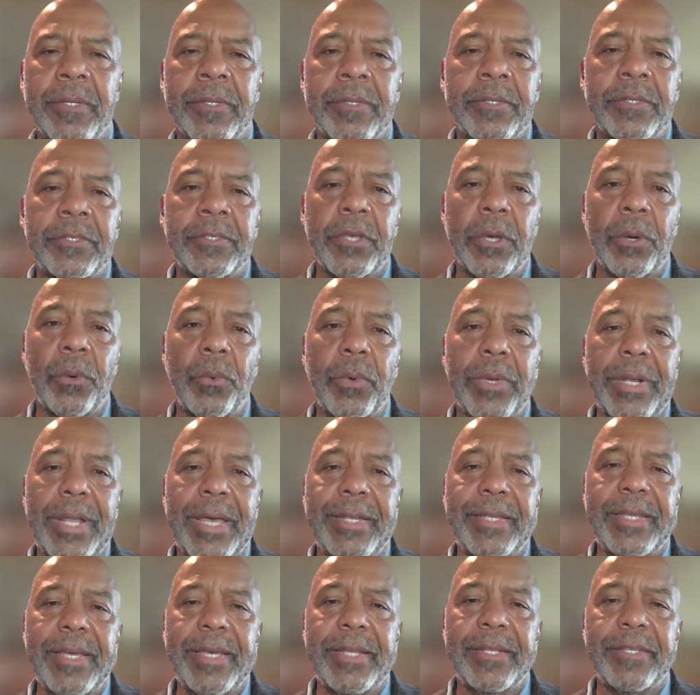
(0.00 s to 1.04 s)
So, what I
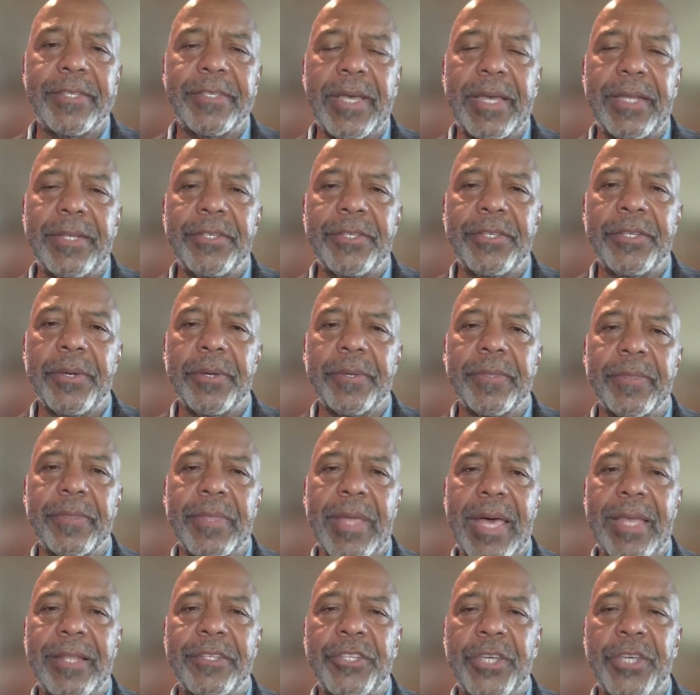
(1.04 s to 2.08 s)
did is I took
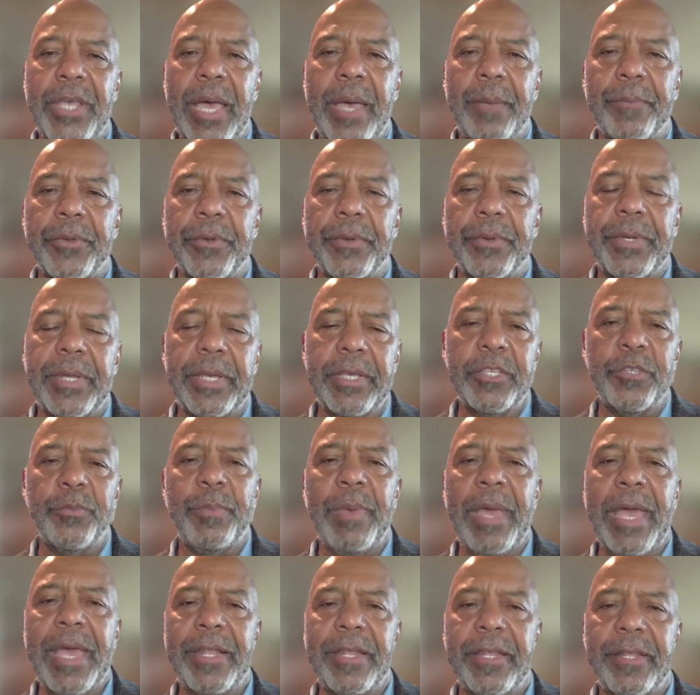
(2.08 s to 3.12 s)
that chapter and
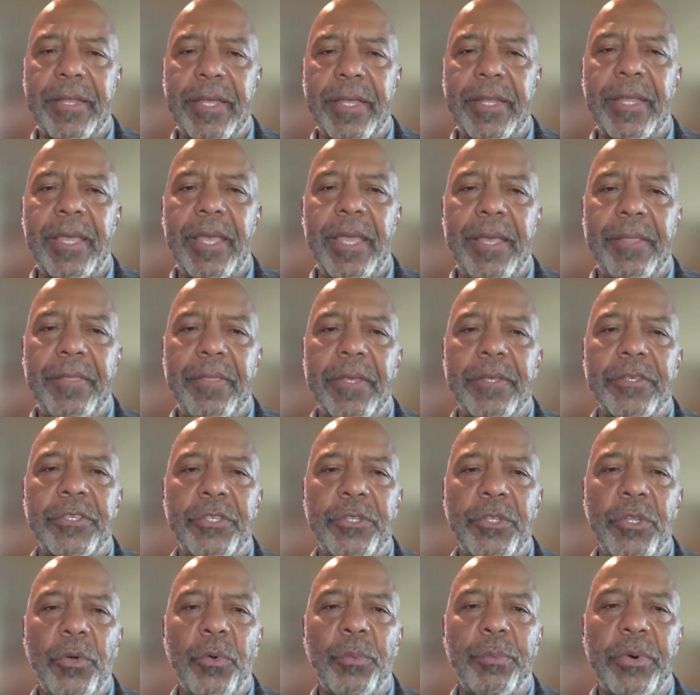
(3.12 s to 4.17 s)
expanded it in this
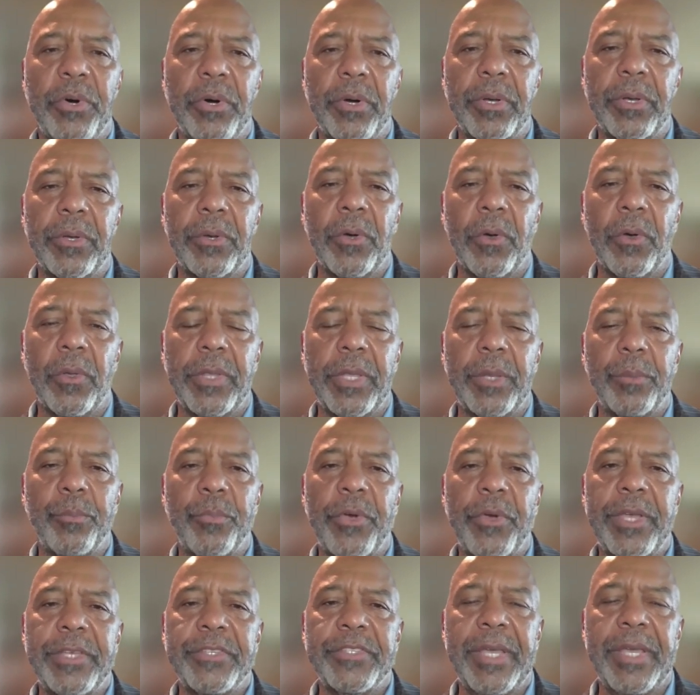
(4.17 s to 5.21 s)
new book called
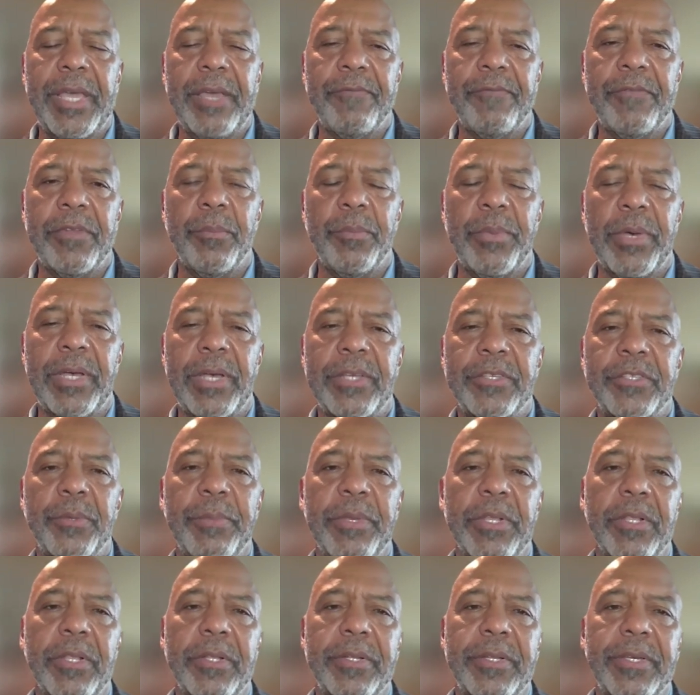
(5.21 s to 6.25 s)
Embracing Infinite
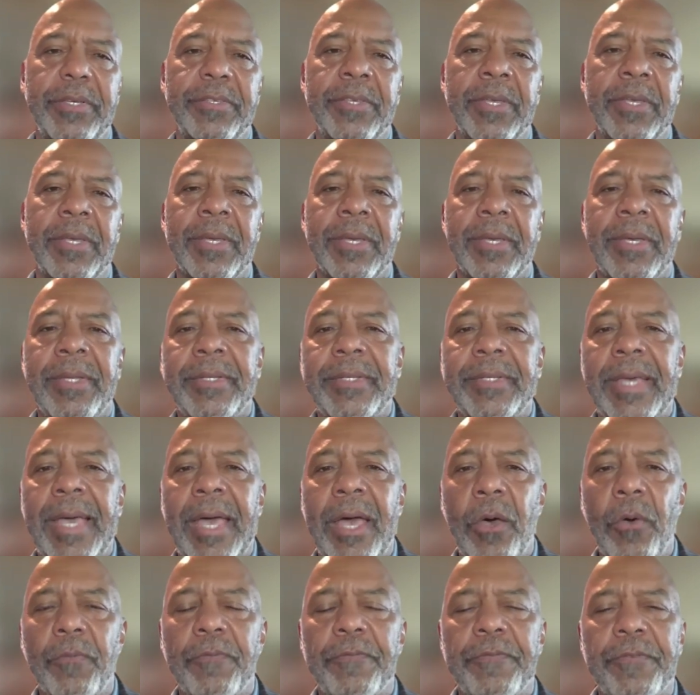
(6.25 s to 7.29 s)
Possibilities to
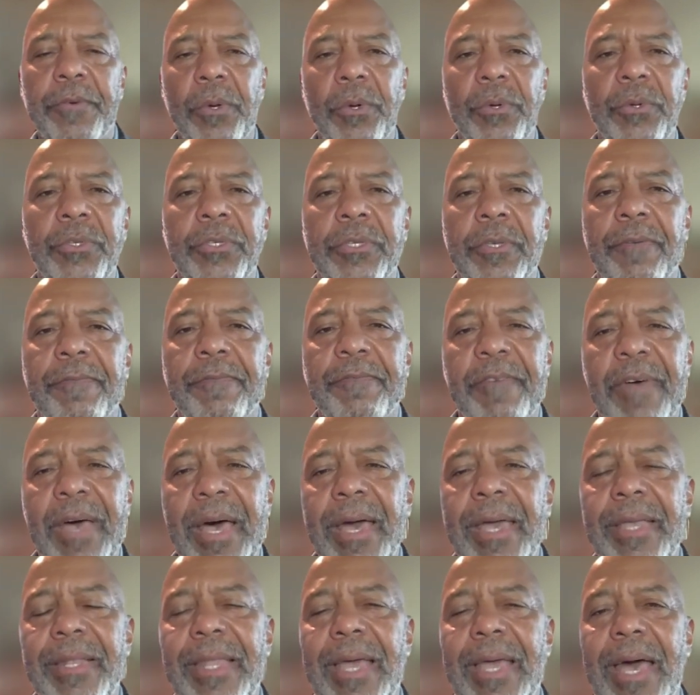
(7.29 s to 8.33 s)
help folks
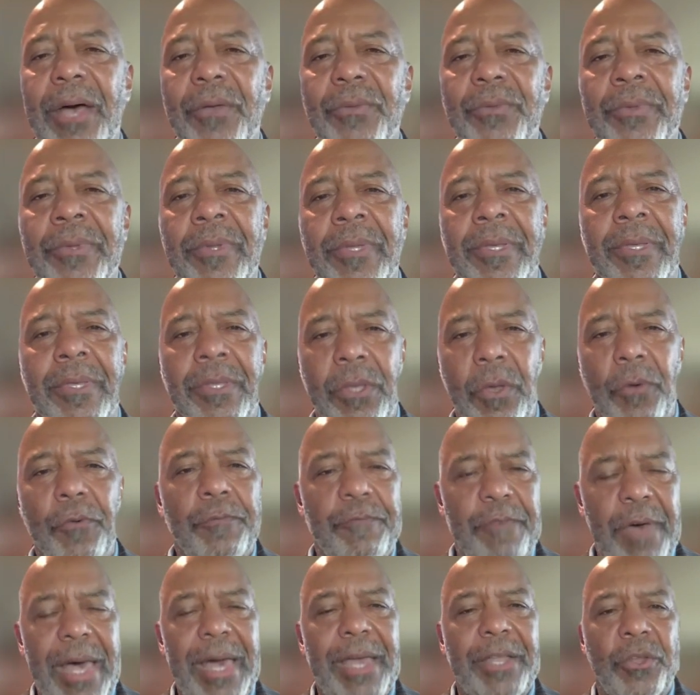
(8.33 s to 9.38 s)
find out you know,
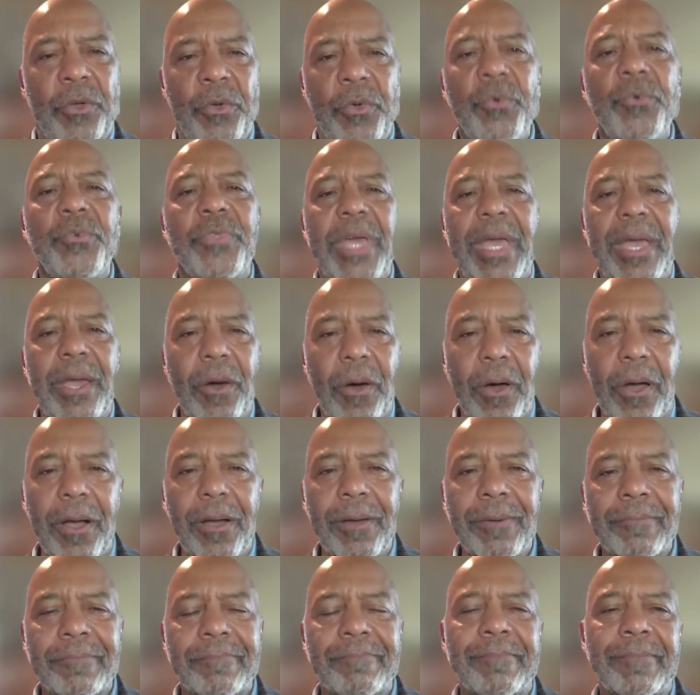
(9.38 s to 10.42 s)
find who they
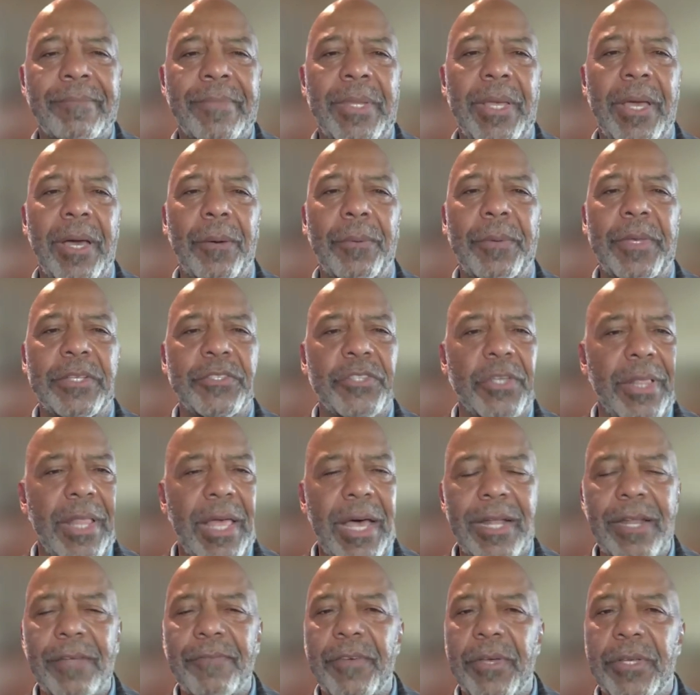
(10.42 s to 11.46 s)
are, you know, because a
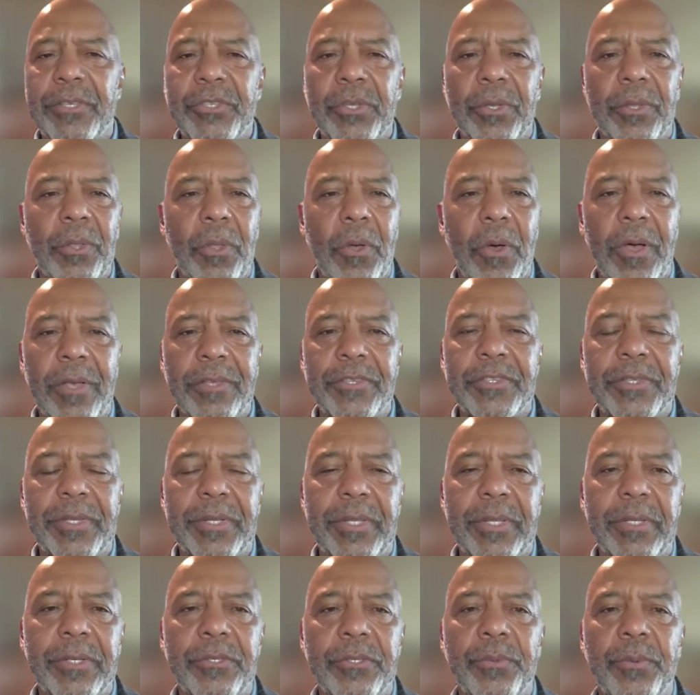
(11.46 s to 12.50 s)
lot of us are lost
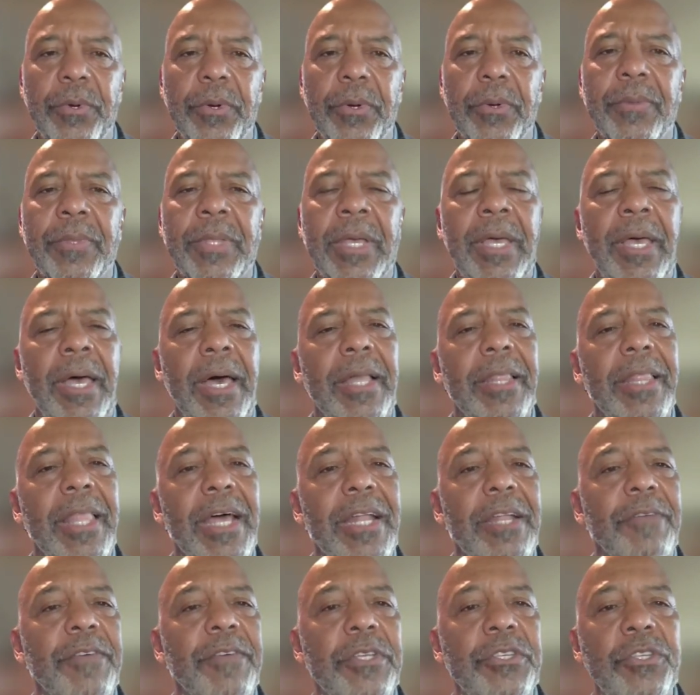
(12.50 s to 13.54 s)
in this world. A
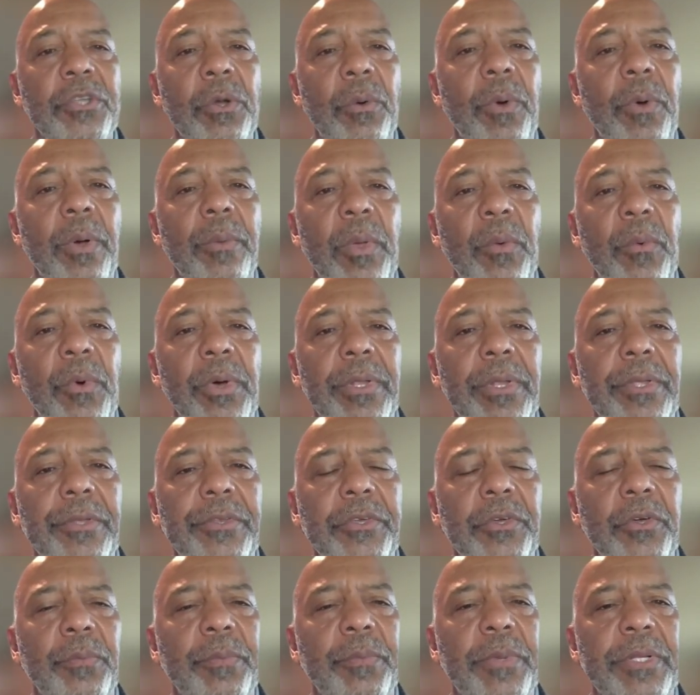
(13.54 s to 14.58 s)
lot of us know what we want to
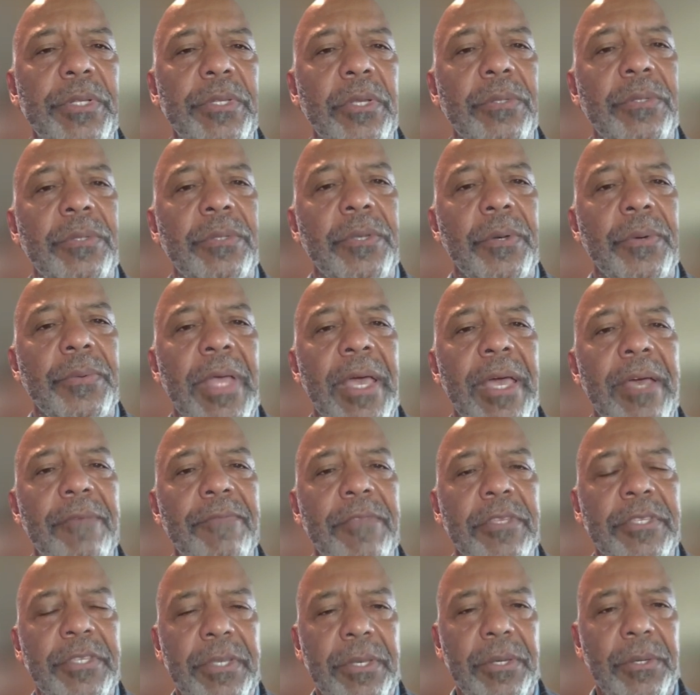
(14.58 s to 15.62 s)
do, but don't have
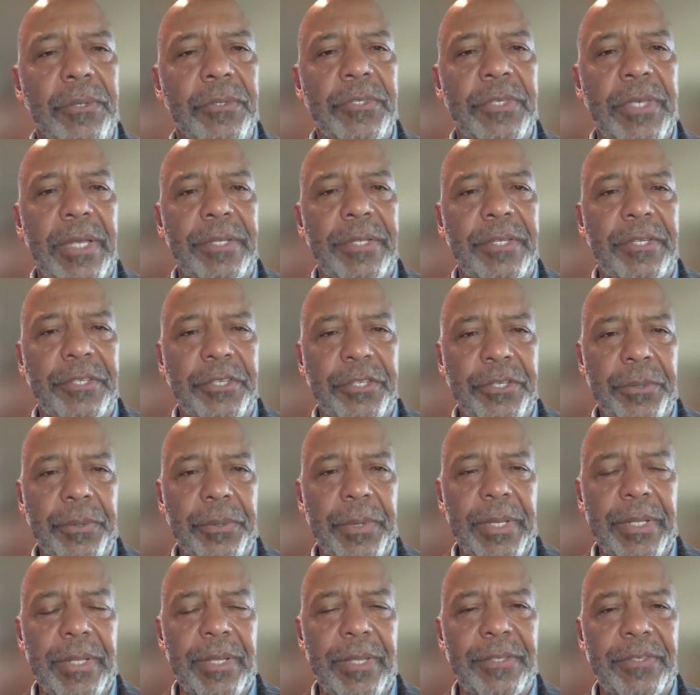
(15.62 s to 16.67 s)
the skill set to do
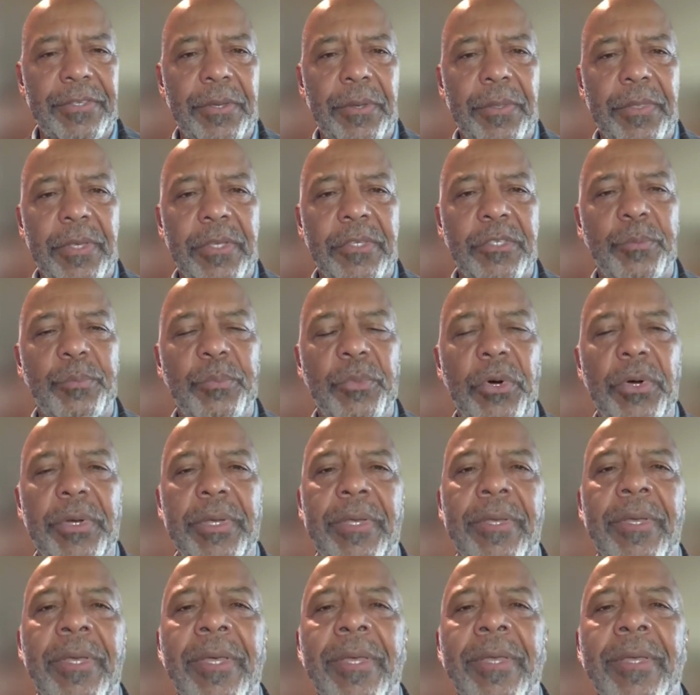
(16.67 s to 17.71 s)
it. And so this book
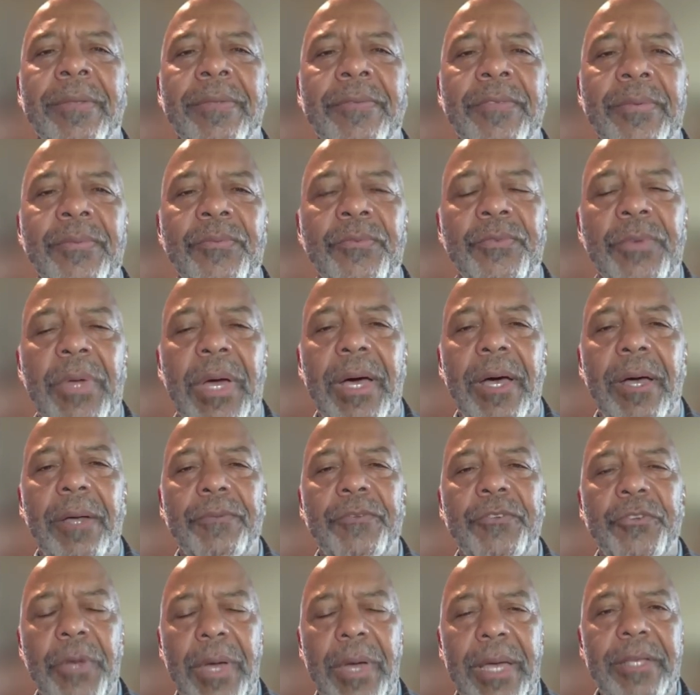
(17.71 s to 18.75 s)
uh,
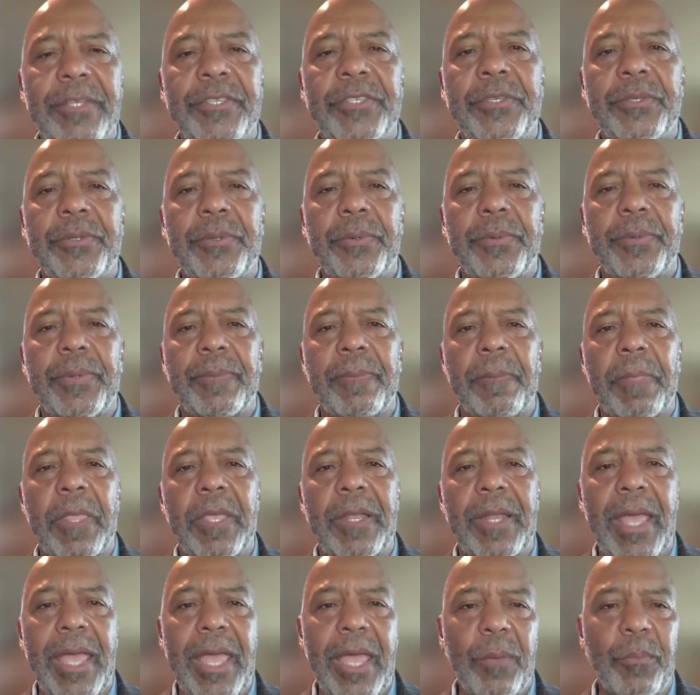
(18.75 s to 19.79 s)
tries to
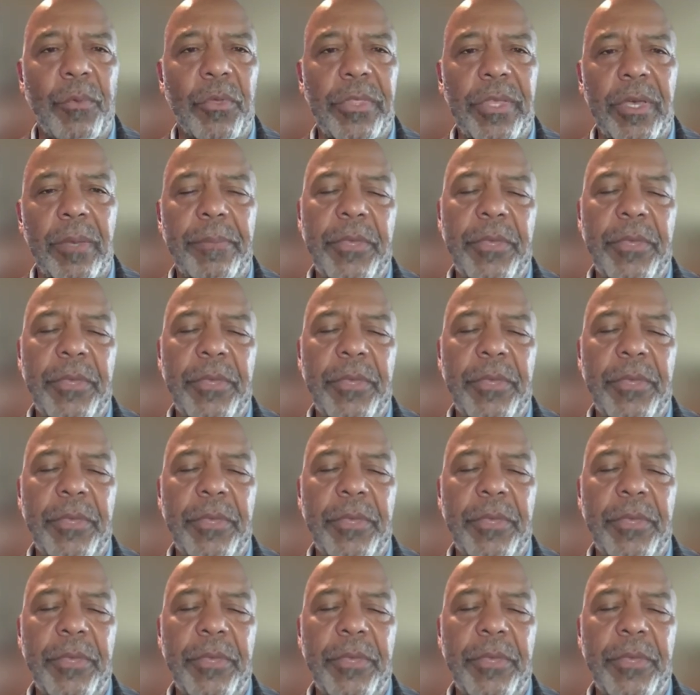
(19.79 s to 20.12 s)
en enable them